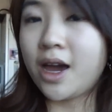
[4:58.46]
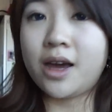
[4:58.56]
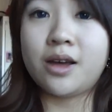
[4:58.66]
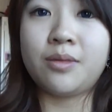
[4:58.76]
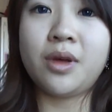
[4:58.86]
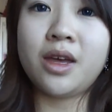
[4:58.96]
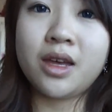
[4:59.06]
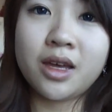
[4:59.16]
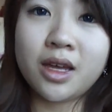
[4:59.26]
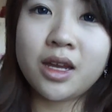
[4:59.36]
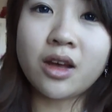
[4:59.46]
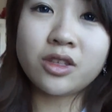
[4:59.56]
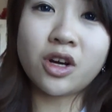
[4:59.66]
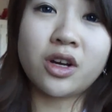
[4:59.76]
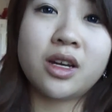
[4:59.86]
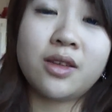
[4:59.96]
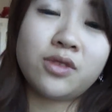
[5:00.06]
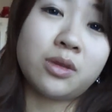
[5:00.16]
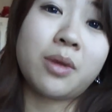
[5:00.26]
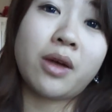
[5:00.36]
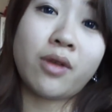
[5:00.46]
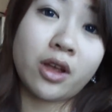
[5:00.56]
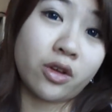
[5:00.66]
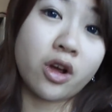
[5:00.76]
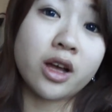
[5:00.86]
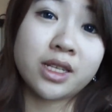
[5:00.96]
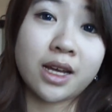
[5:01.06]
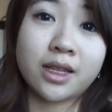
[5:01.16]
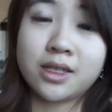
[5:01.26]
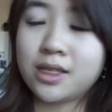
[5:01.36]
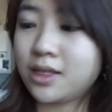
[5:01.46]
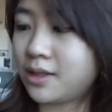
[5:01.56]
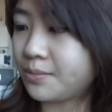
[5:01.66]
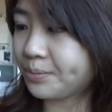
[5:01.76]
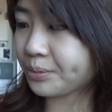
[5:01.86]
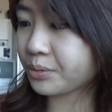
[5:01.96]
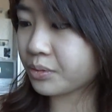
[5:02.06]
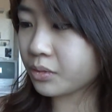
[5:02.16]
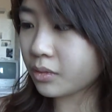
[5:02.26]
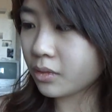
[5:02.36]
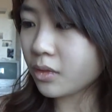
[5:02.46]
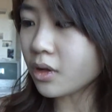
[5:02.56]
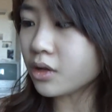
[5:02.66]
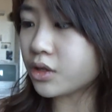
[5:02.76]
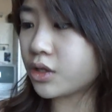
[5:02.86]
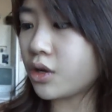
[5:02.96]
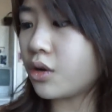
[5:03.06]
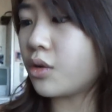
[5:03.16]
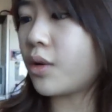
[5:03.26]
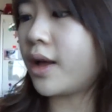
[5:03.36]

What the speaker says: an alternative to my regular contact lenses. So,